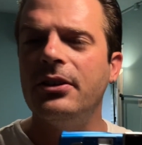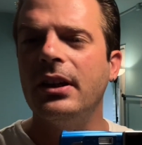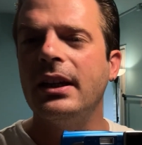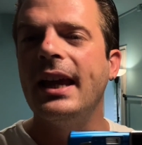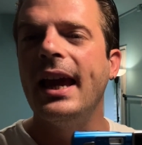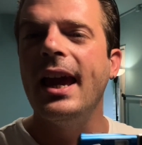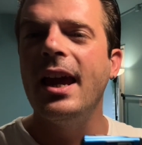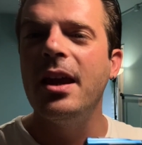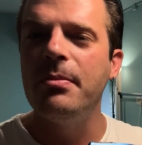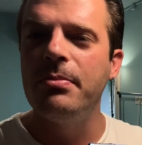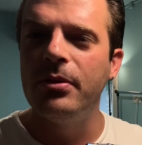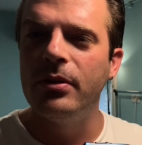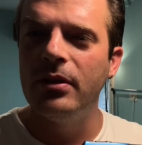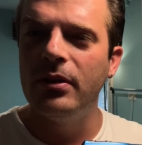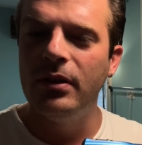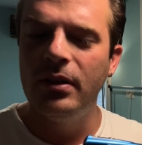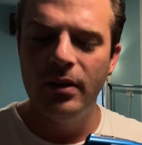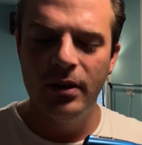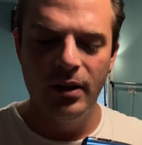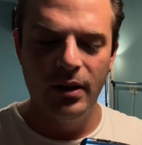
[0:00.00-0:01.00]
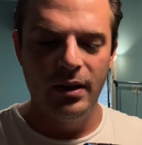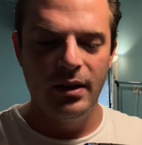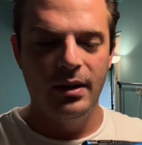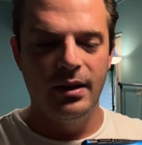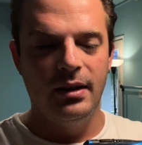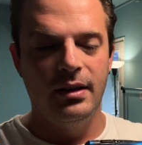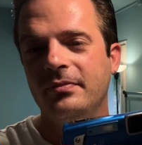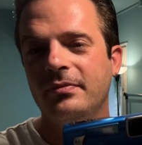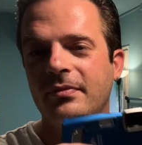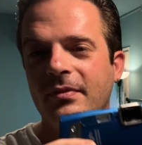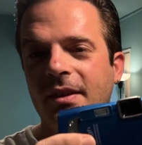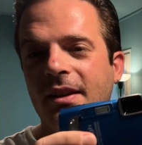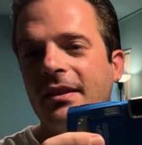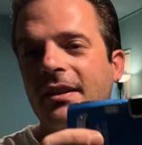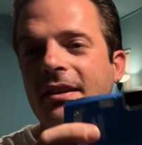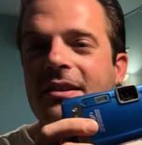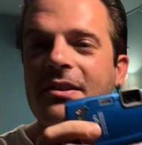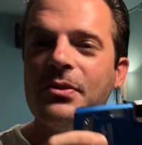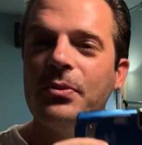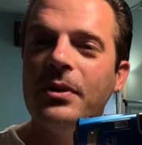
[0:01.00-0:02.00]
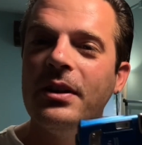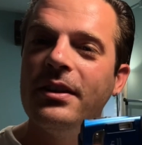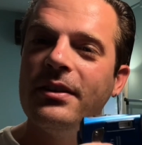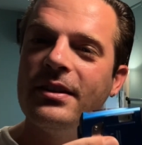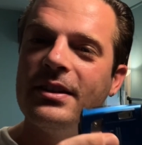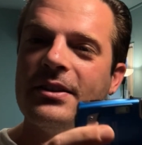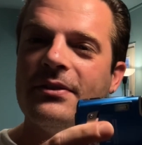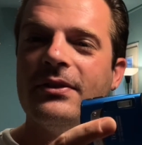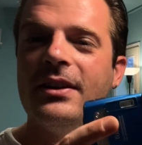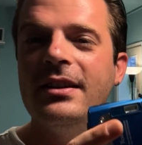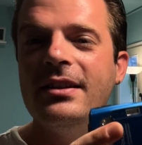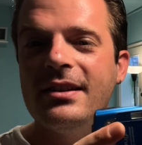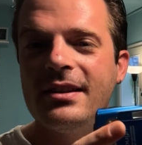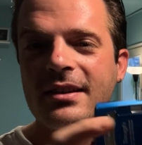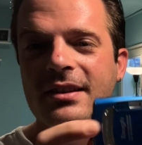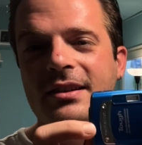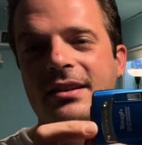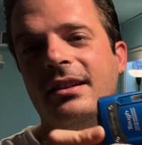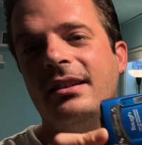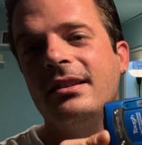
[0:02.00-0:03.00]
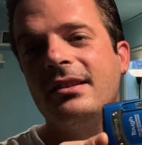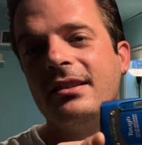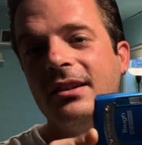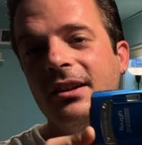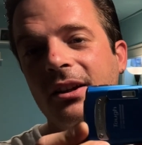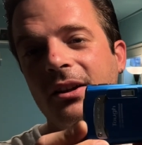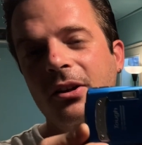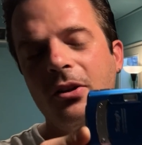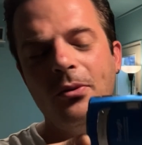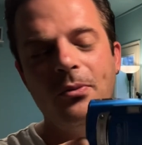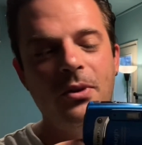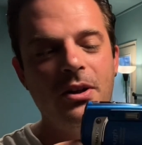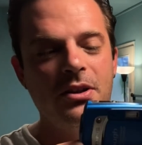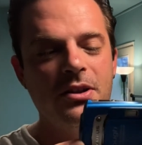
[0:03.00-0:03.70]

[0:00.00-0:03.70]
cable. These were the devices that were